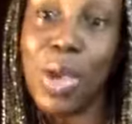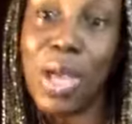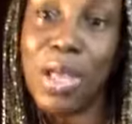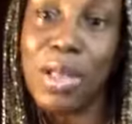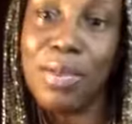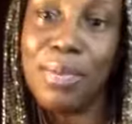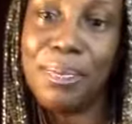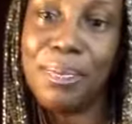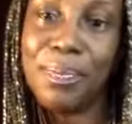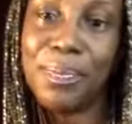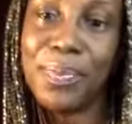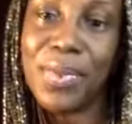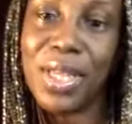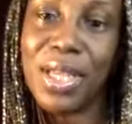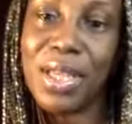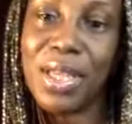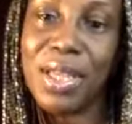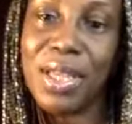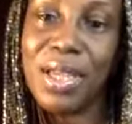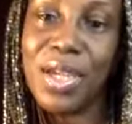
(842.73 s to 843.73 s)
well.
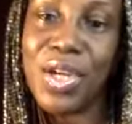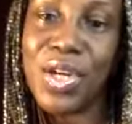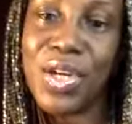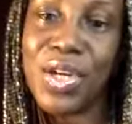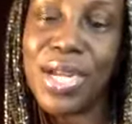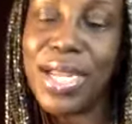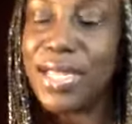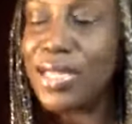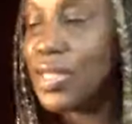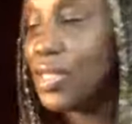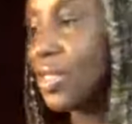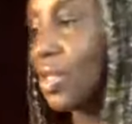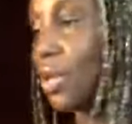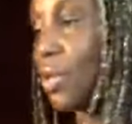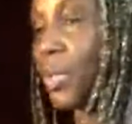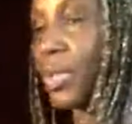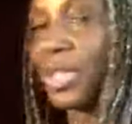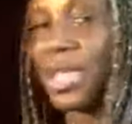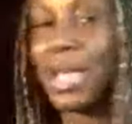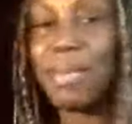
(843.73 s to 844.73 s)
All right, so
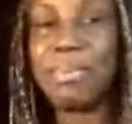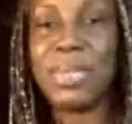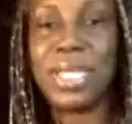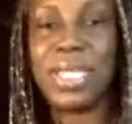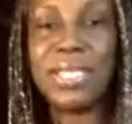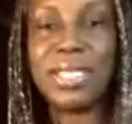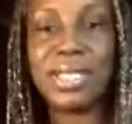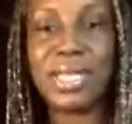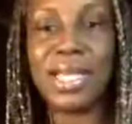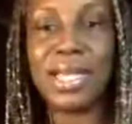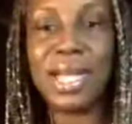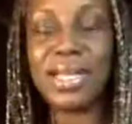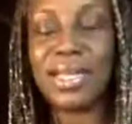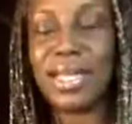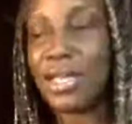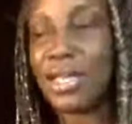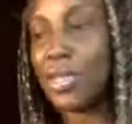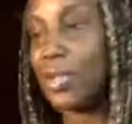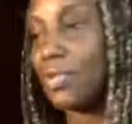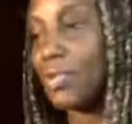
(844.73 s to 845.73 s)
with that being said, I
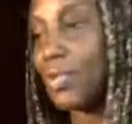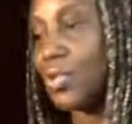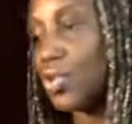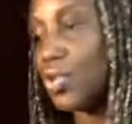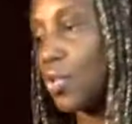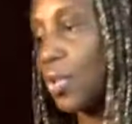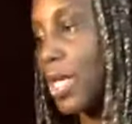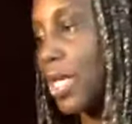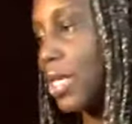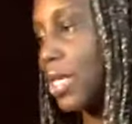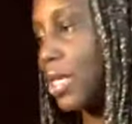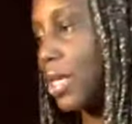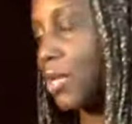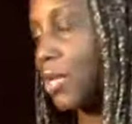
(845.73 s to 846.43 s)
thank you for joining.